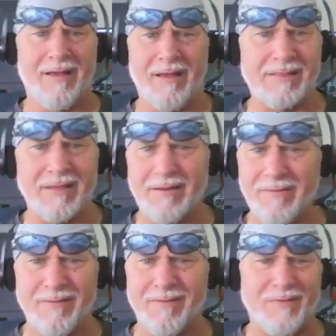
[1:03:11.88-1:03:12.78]
was like,
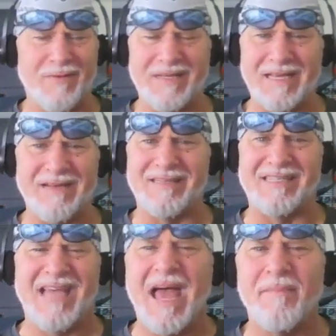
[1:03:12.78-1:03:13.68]
whoa, what the hell
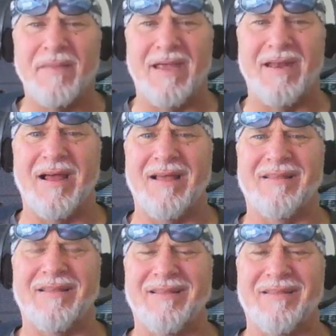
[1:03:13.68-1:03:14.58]
does that mean?
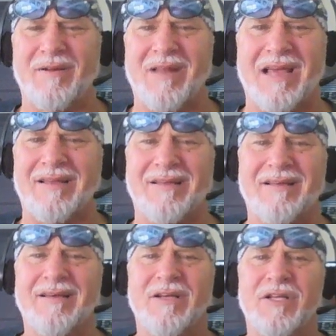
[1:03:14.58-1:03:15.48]

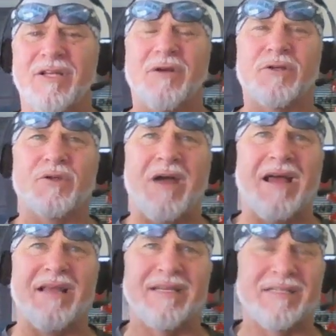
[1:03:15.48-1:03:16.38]
They're
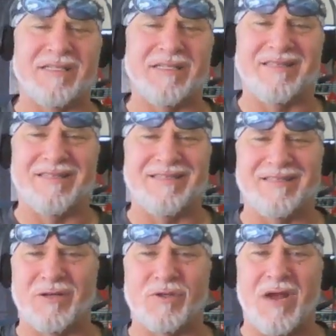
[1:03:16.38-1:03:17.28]
trying
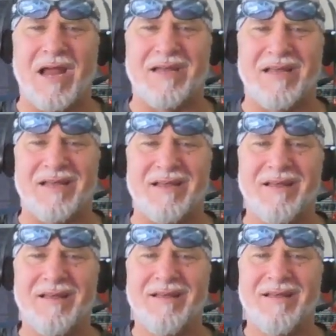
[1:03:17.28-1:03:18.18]
to
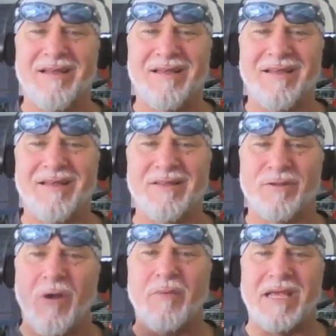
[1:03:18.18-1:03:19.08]

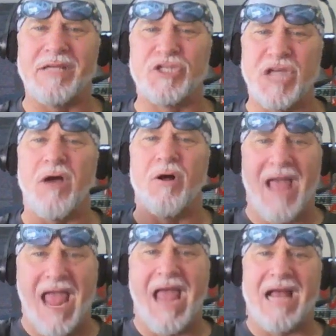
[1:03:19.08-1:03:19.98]
throw me in jail
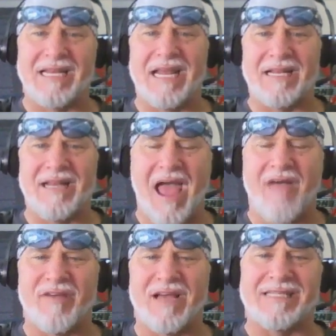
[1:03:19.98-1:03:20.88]
and
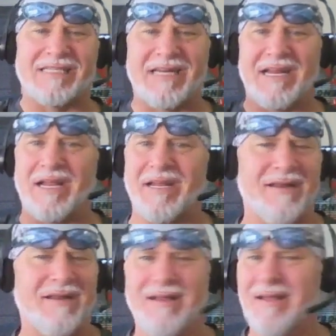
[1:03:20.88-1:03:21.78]
have custody. And